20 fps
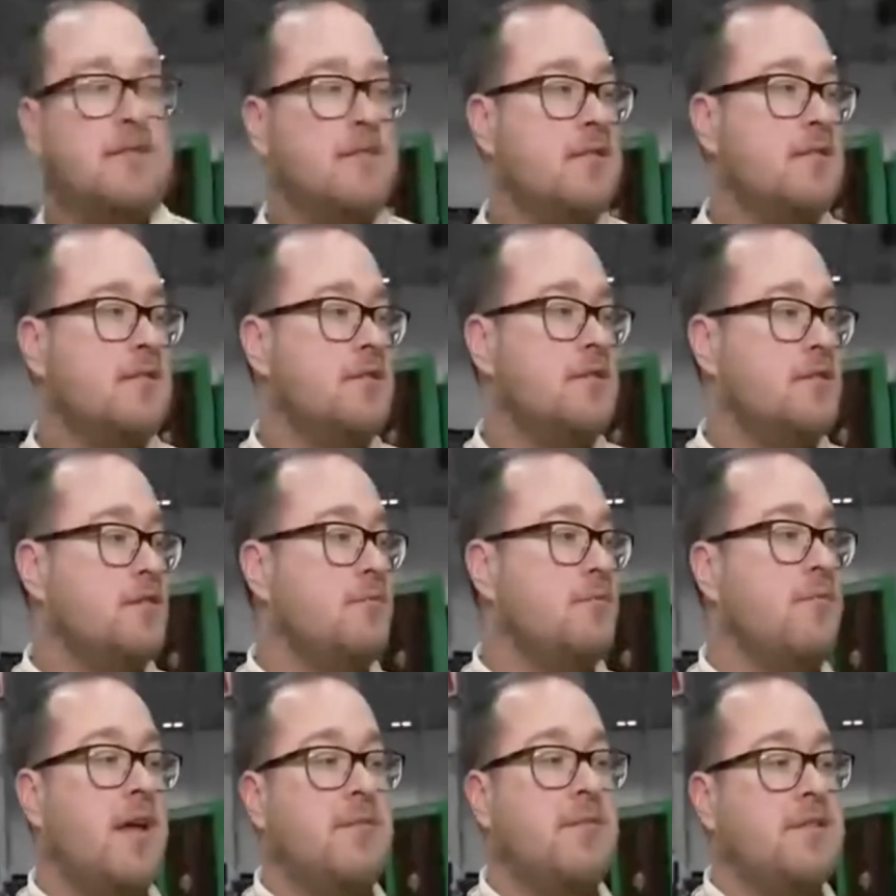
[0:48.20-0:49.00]
You know,
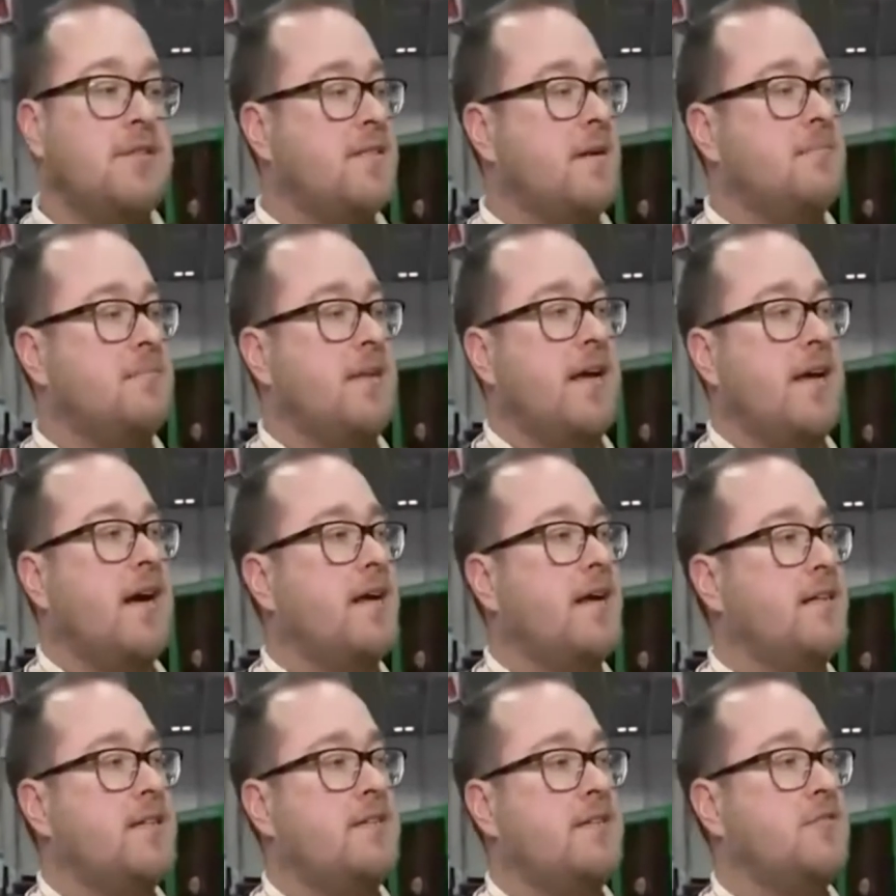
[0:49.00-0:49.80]
maybe someday I
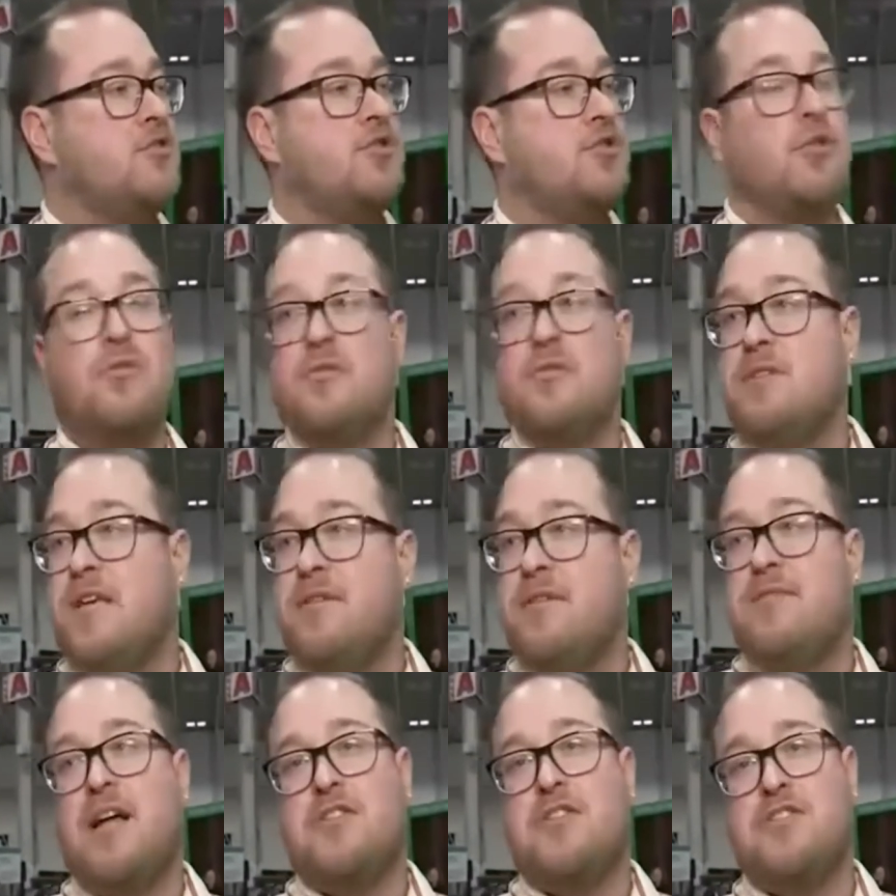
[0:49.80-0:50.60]
can give
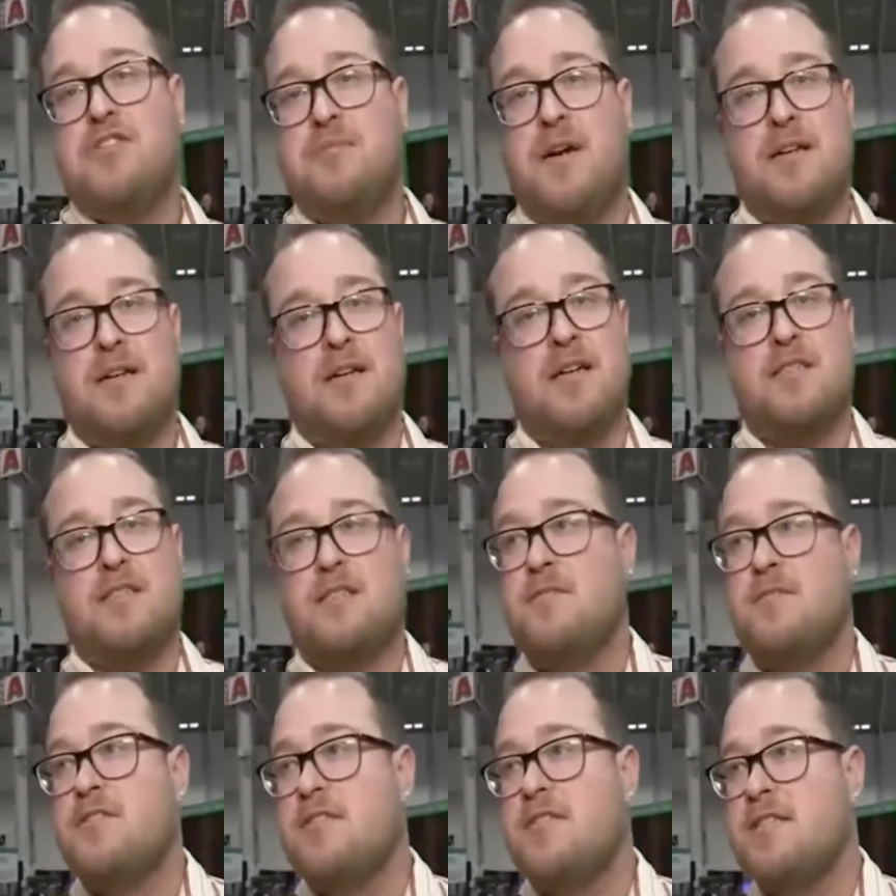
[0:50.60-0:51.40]
that to my
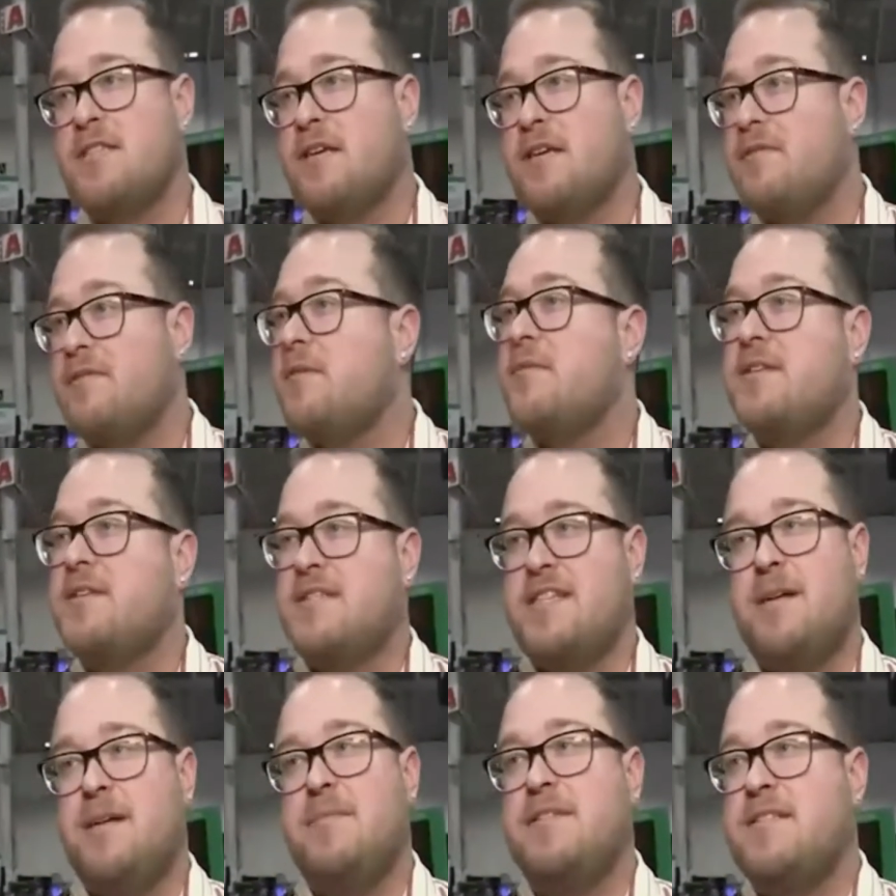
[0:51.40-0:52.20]
customers and give them the
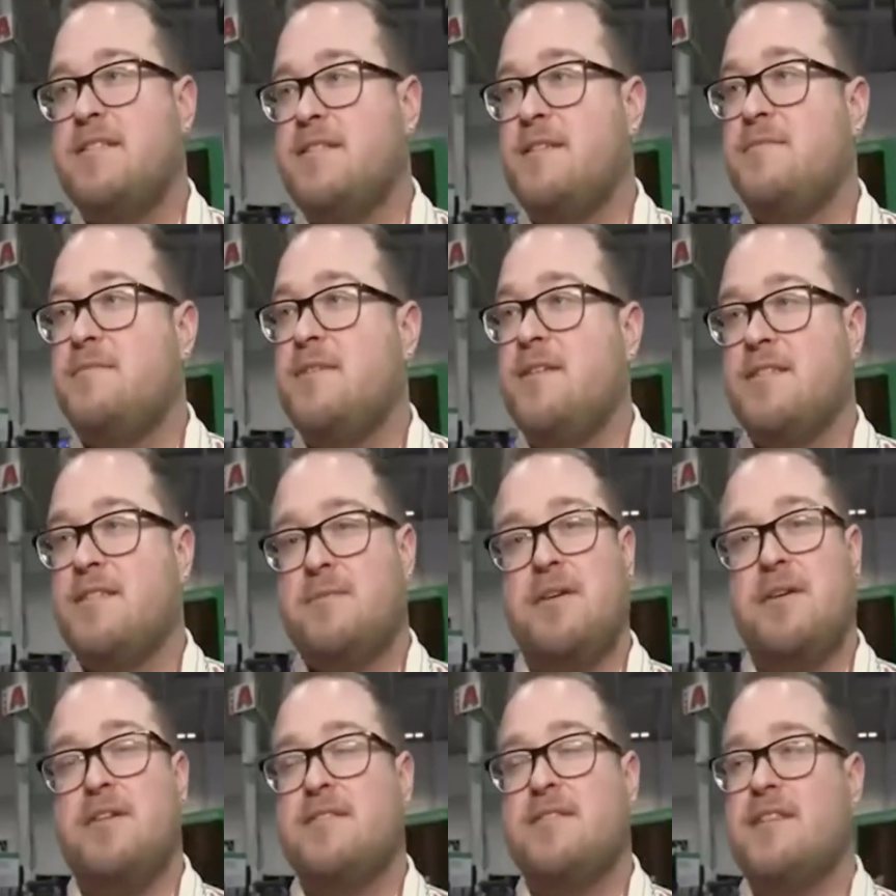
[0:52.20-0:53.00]
same
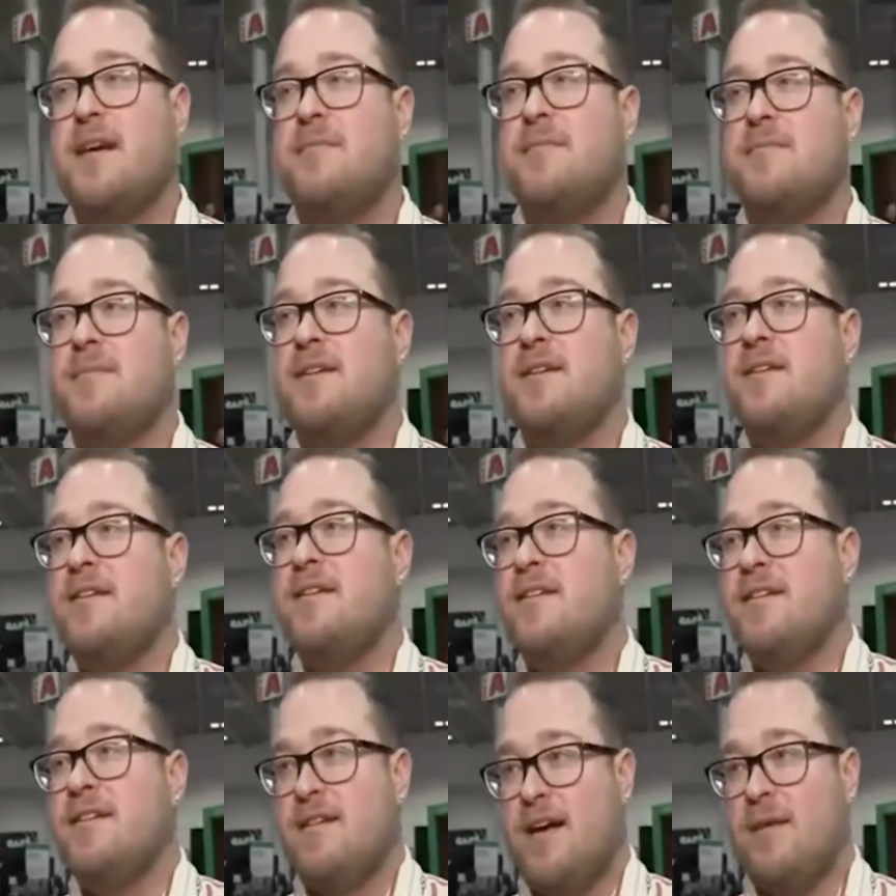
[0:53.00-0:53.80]
experience I'm,
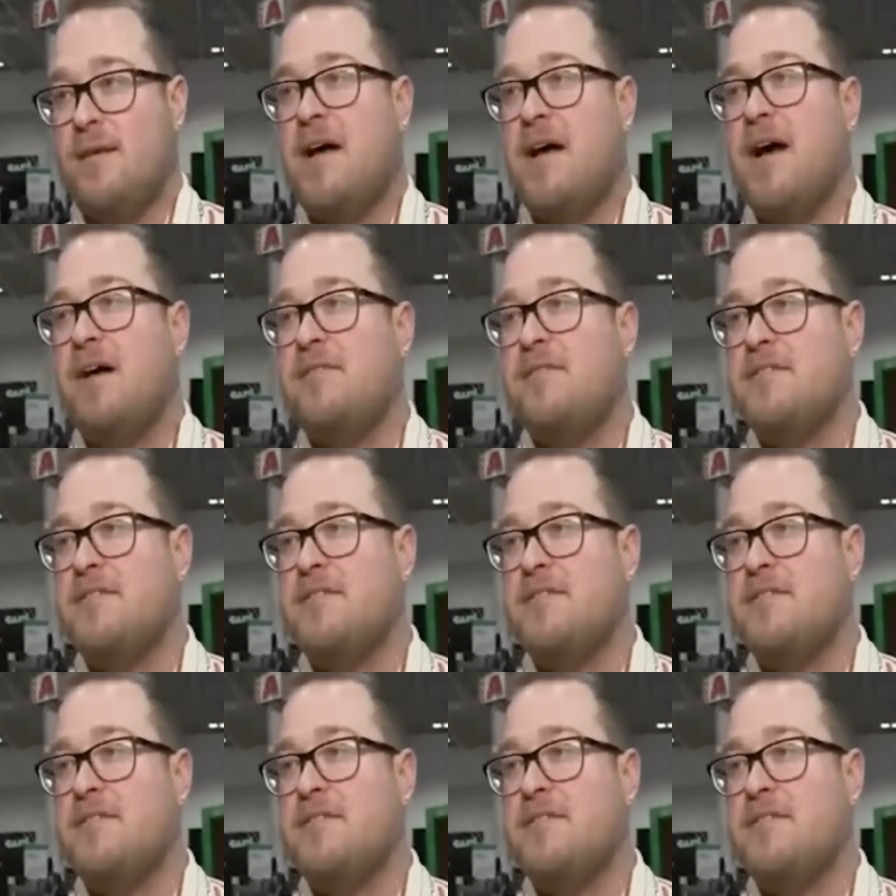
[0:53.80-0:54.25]
I'm having.